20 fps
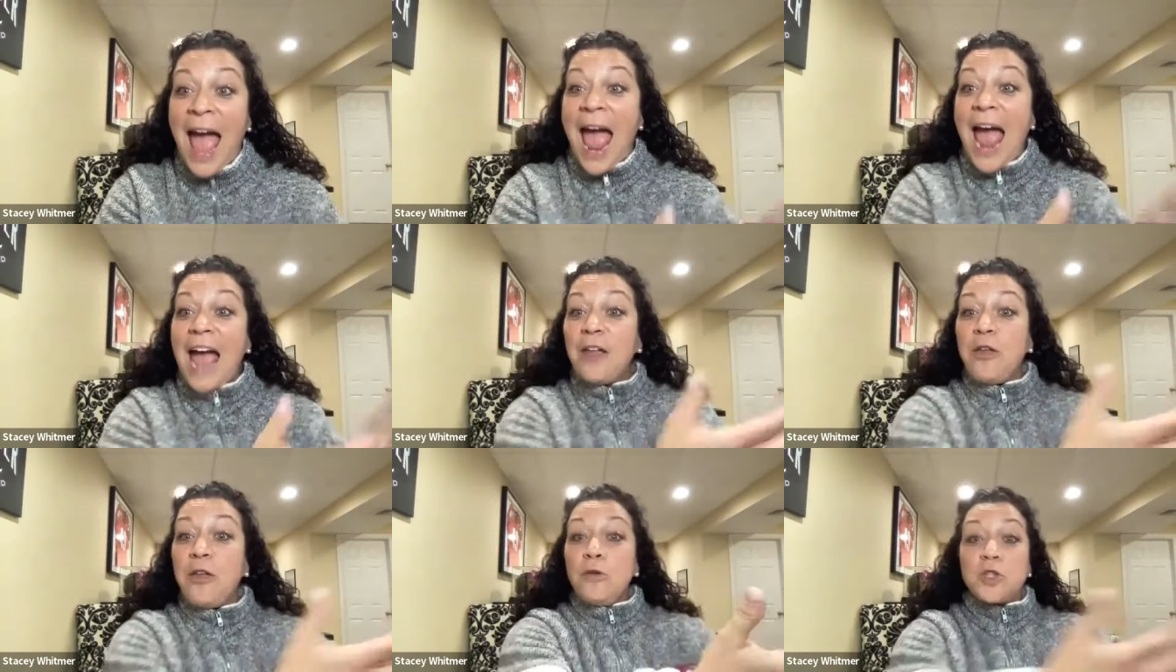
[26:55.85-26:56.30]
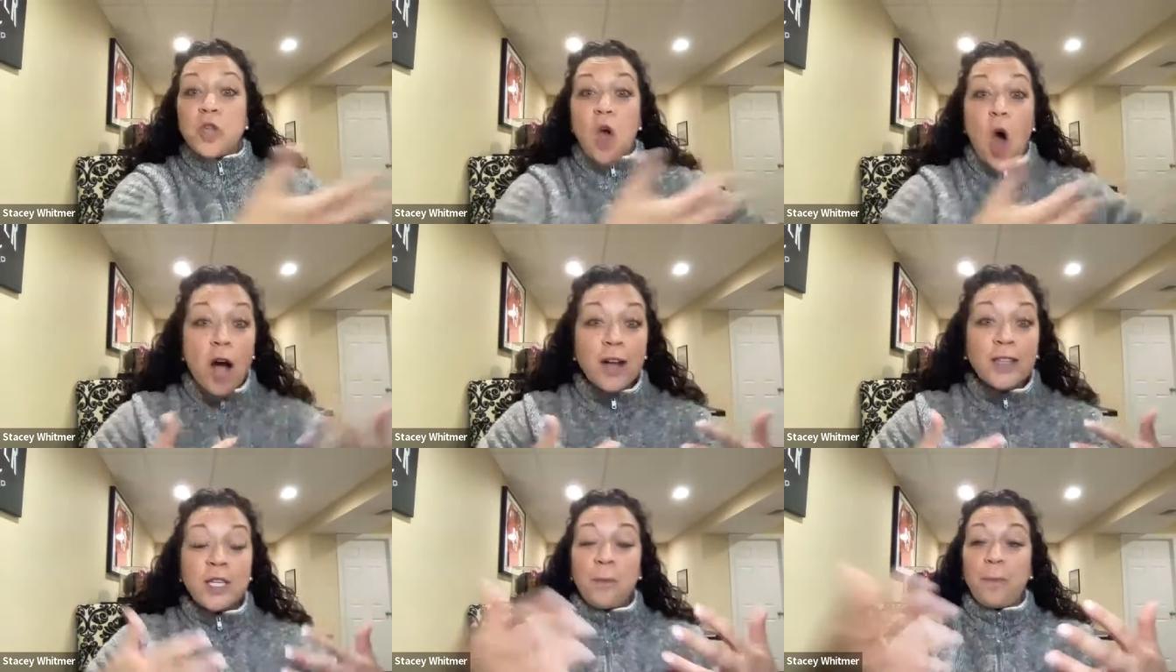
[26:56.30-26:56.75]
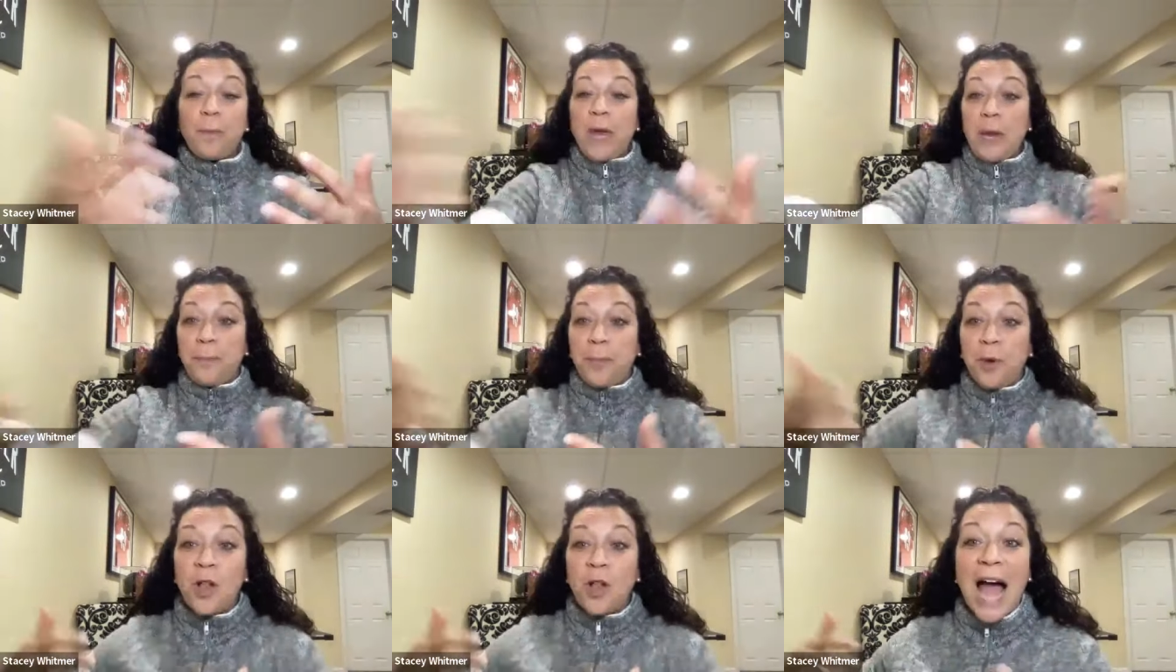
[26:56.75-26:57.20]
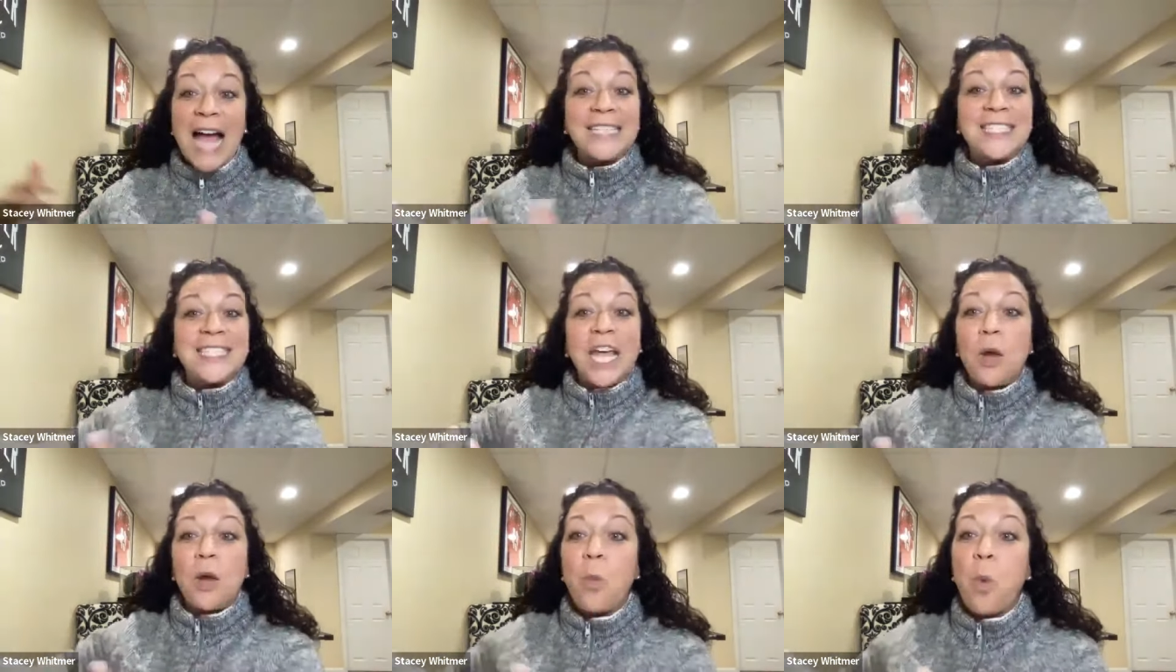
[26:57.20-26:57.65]
and you talk to people
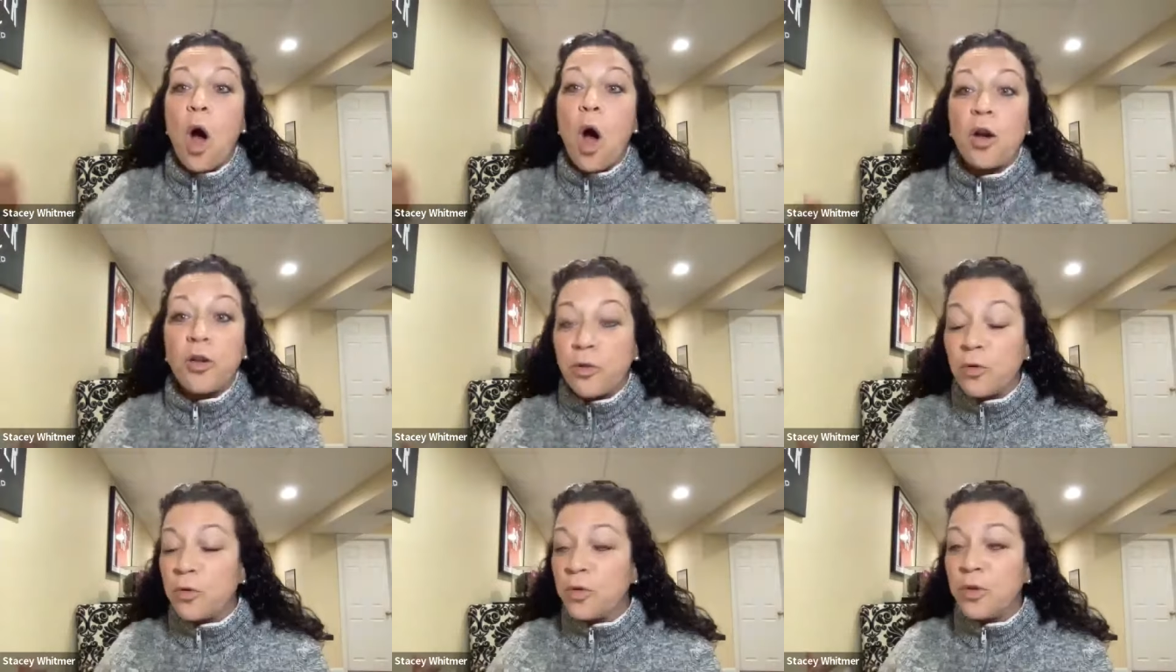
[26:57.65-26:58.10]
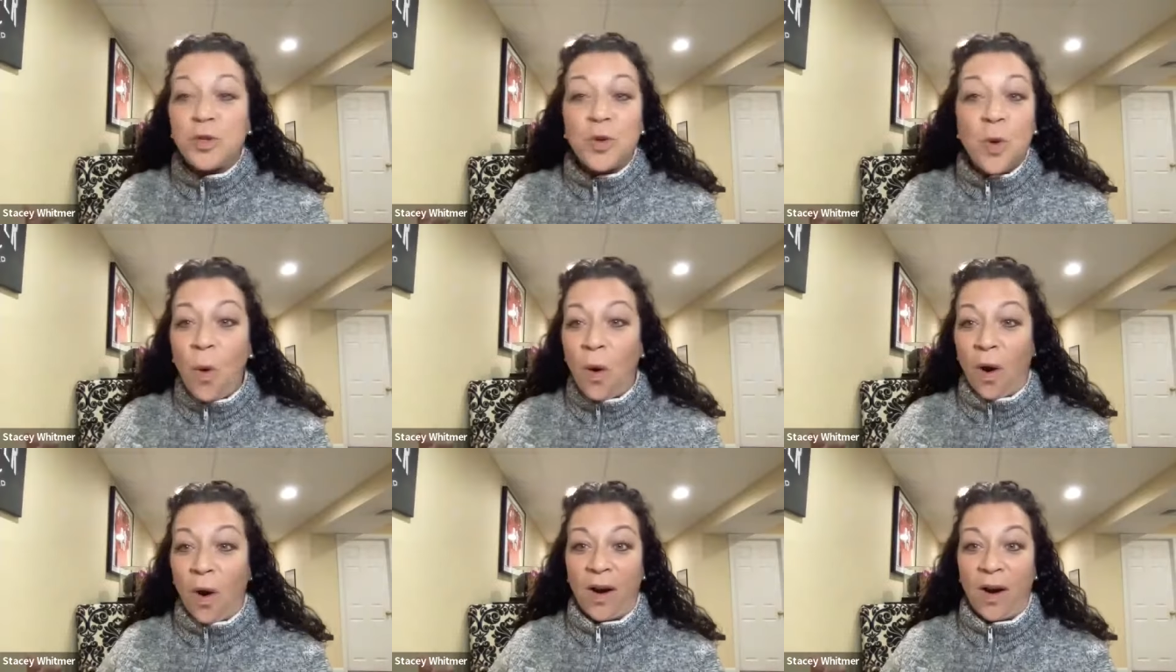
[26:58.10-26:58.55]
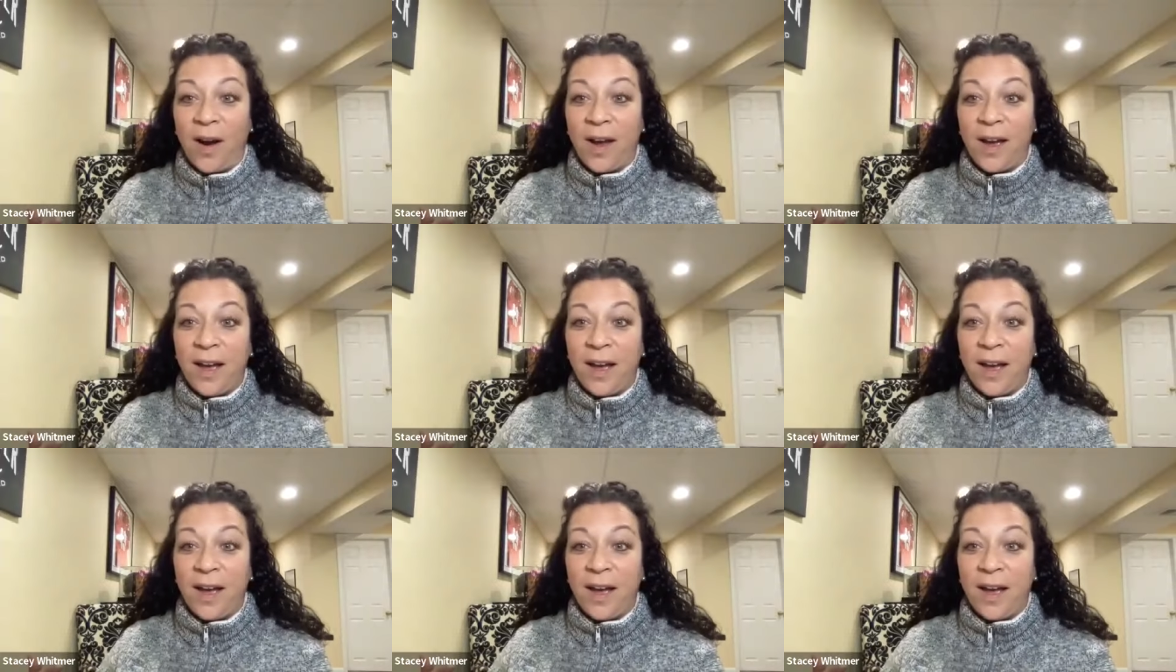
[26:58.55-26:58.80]
as they walk through the door.